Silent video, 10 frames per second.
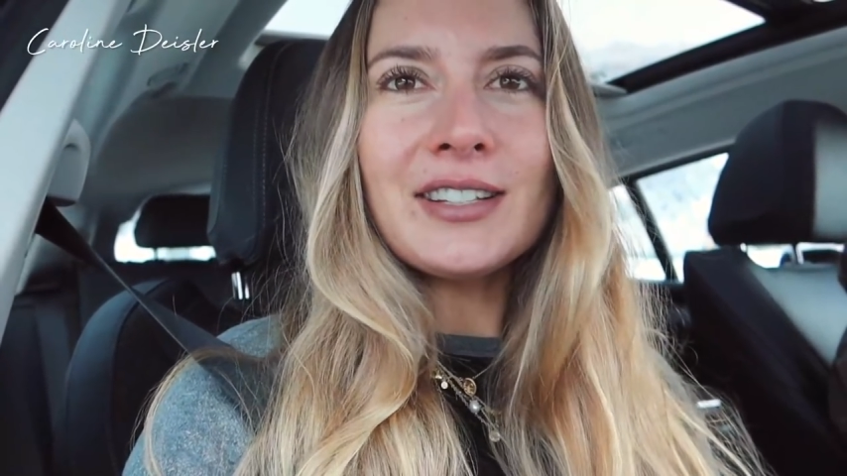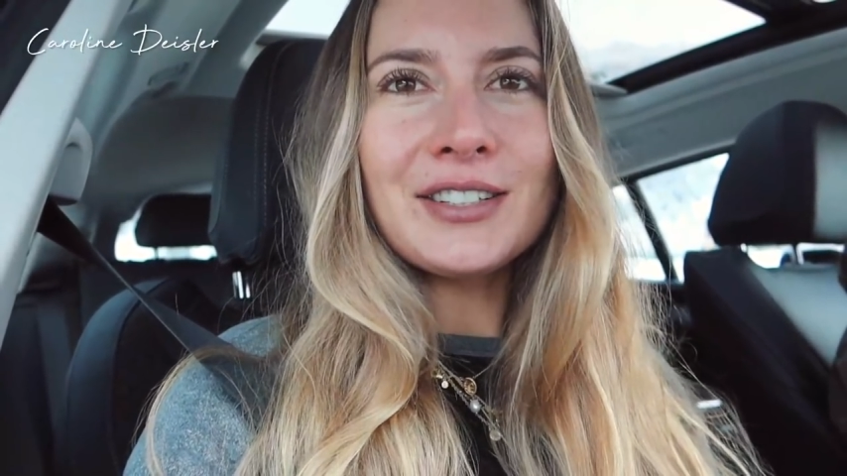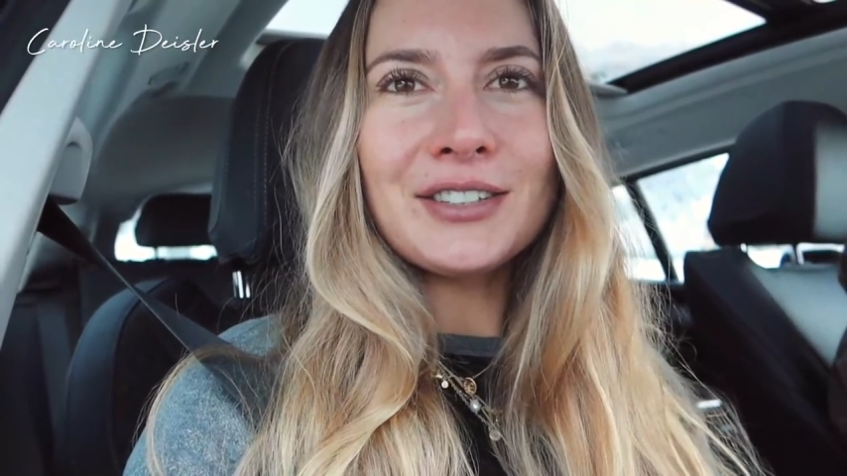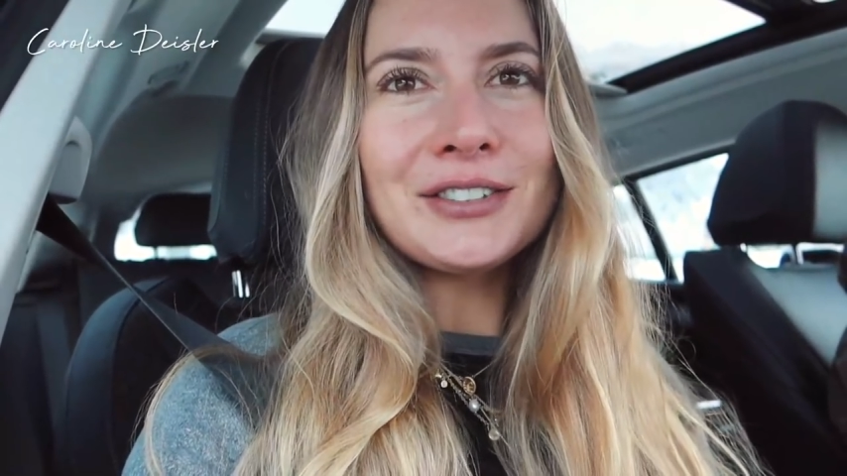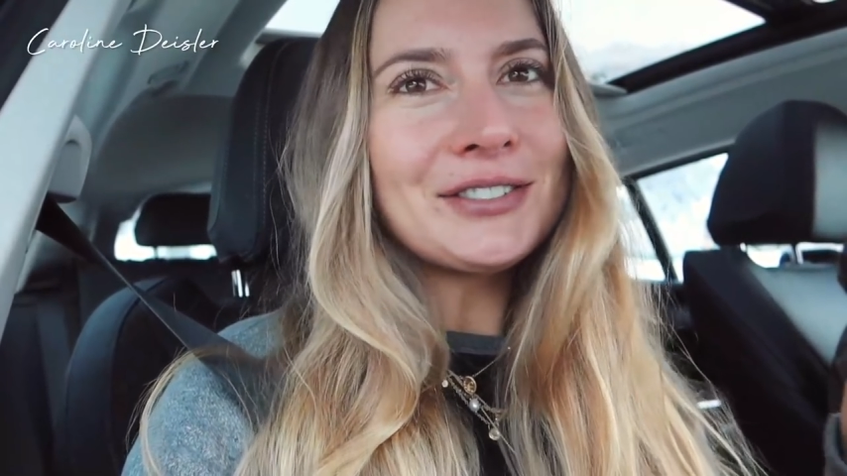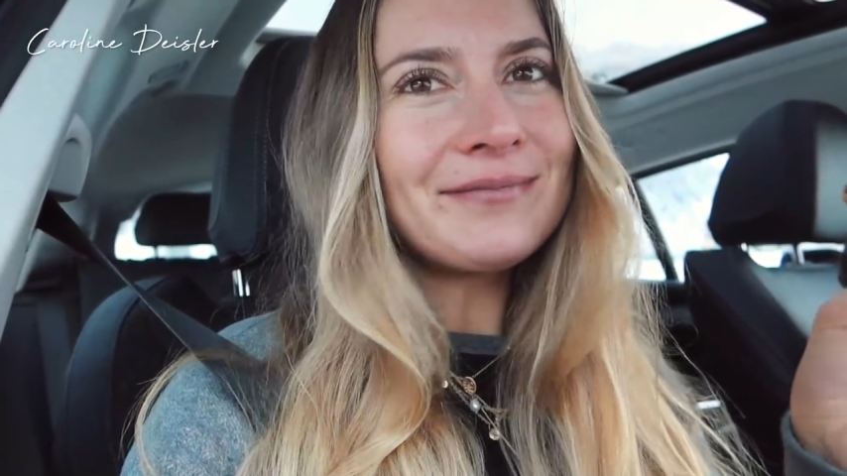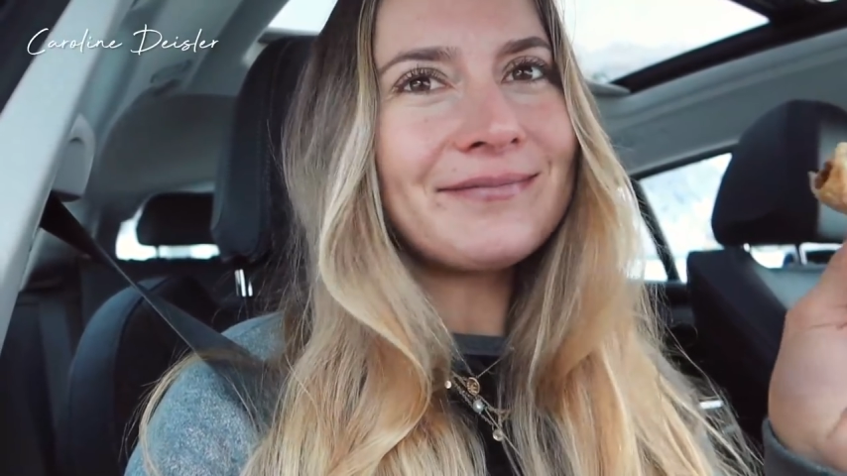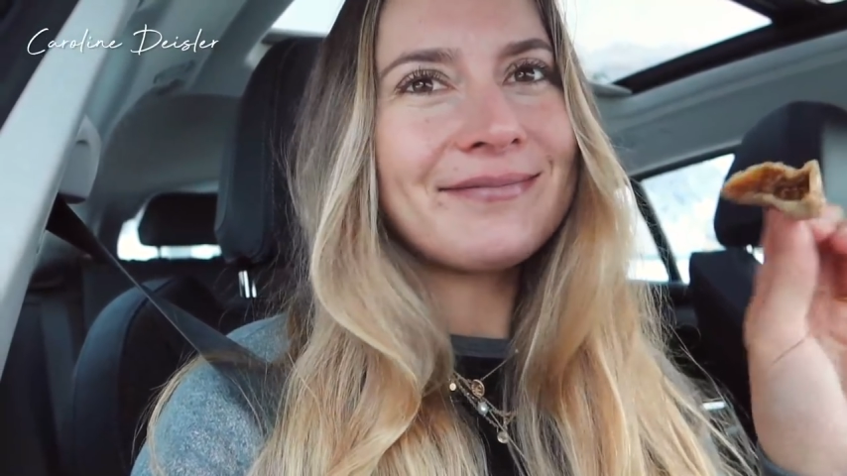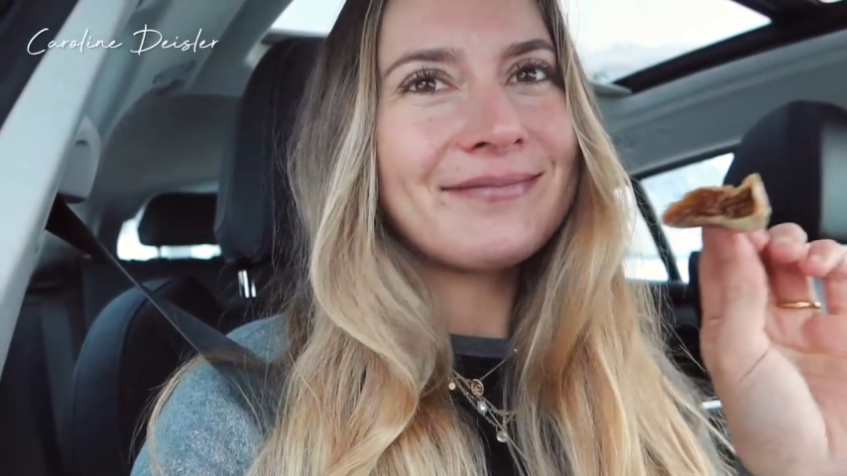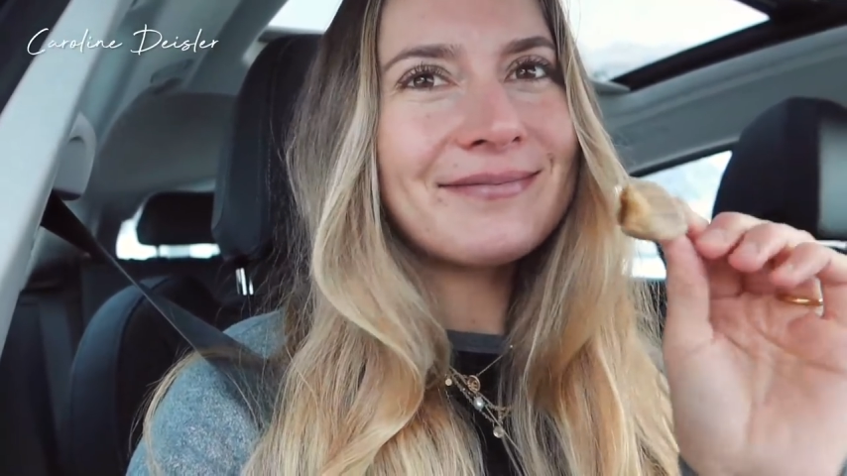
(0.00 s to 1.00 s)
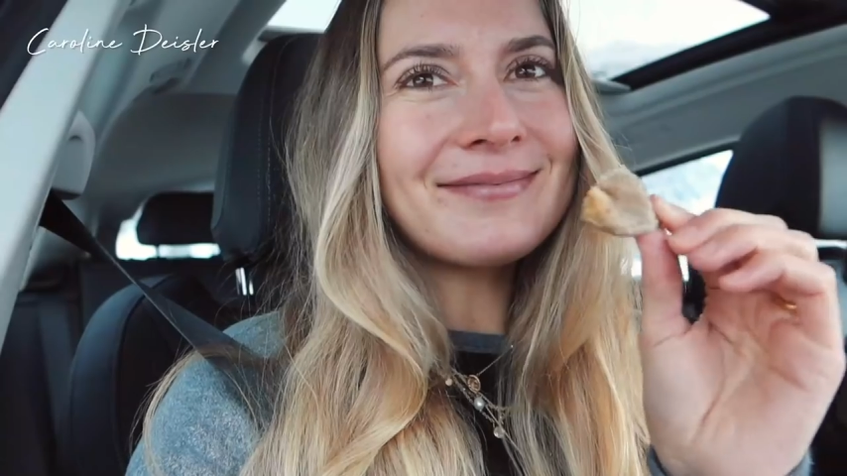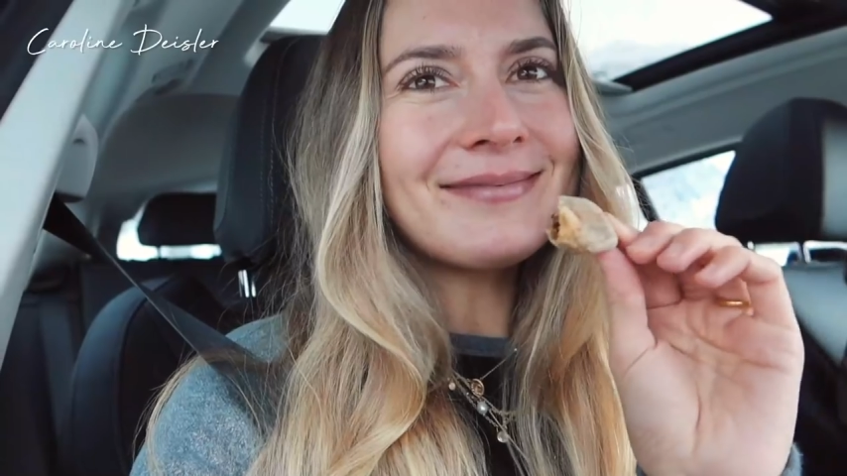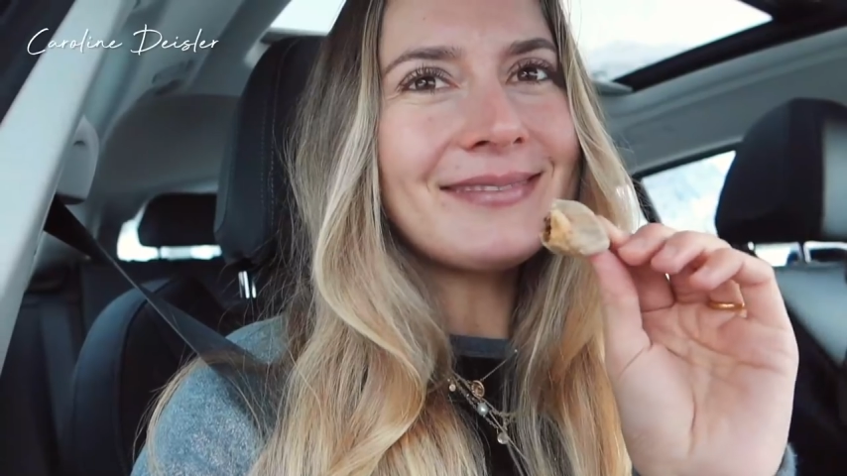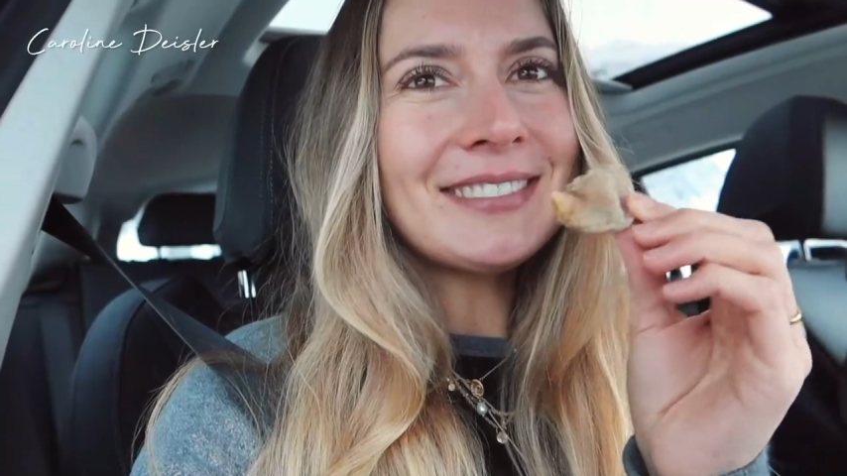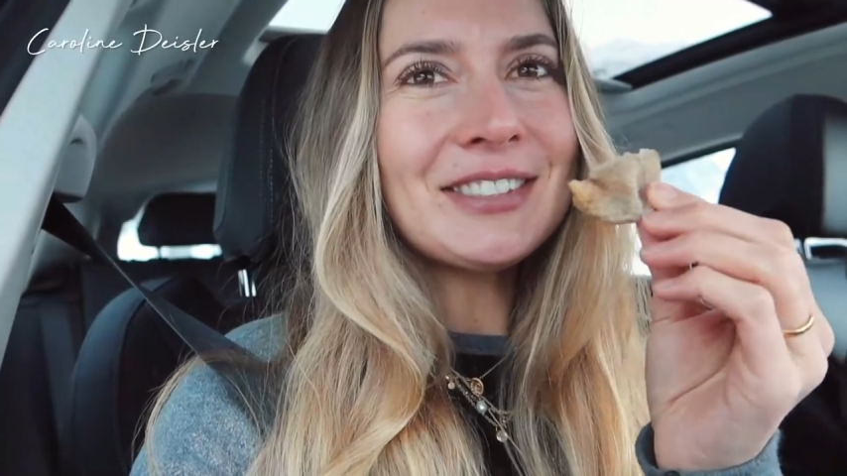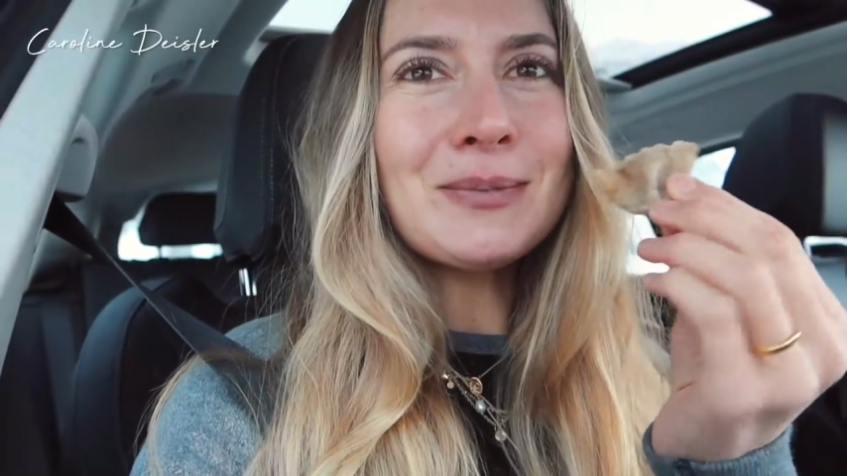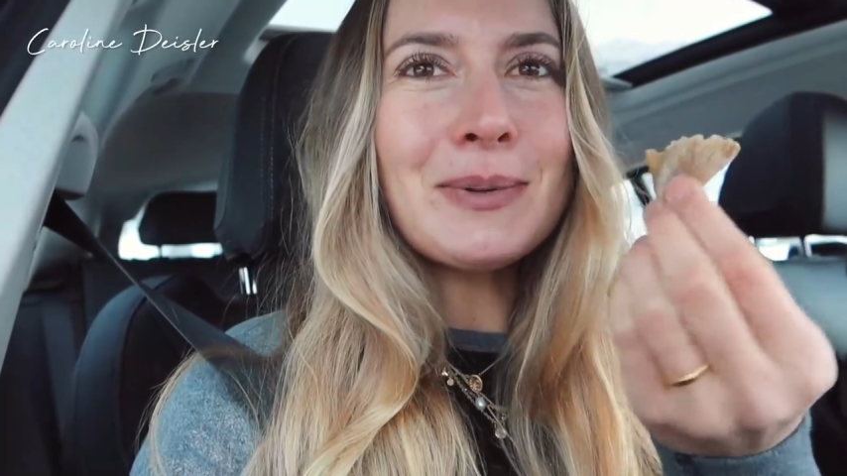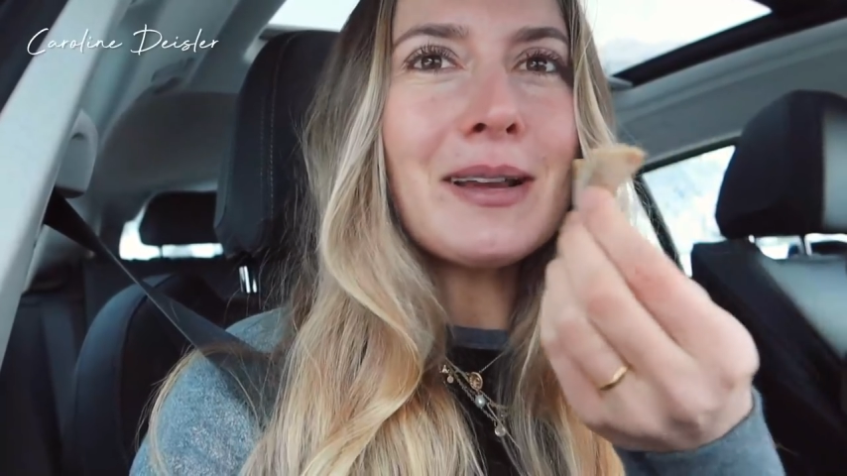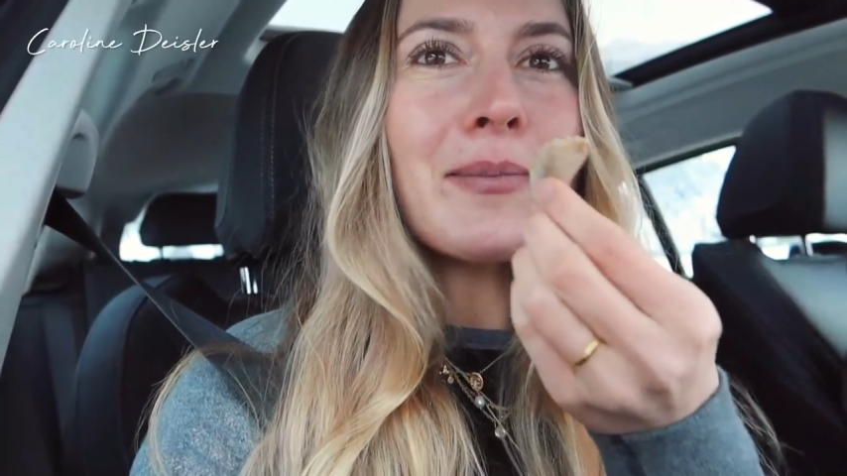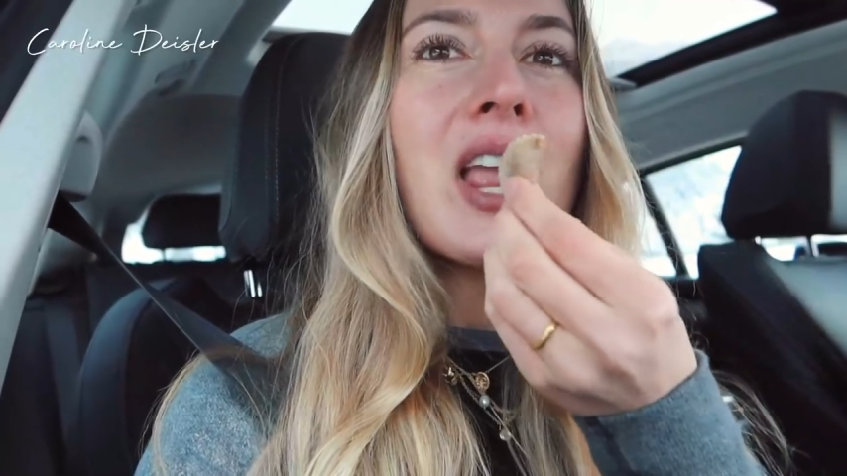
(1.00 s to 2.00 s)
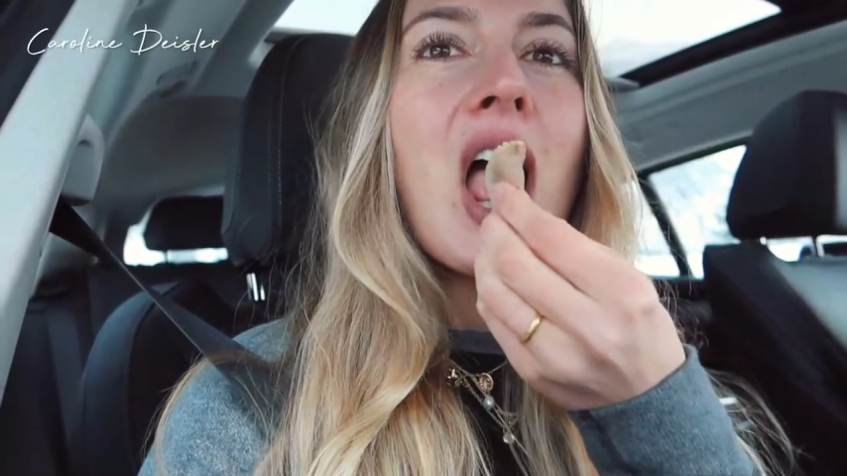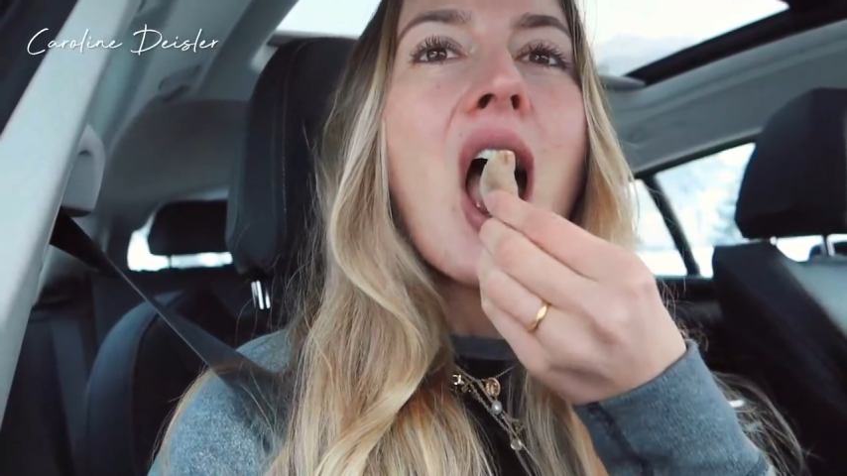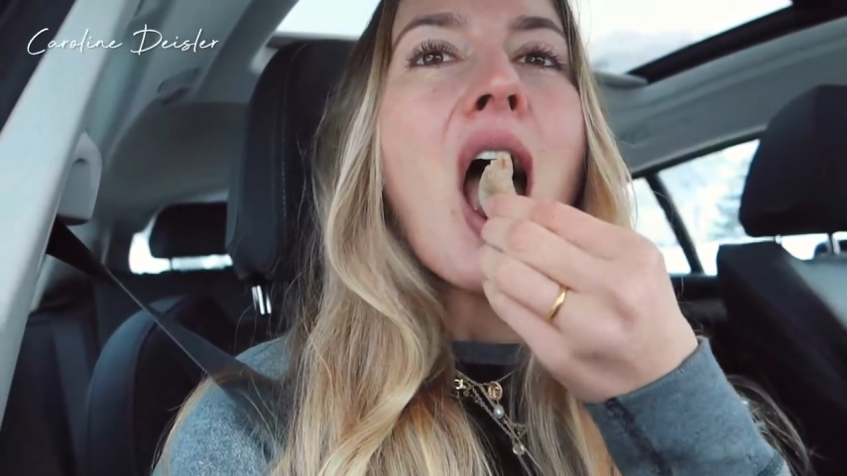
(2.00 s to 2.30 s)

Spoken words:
So super yummy.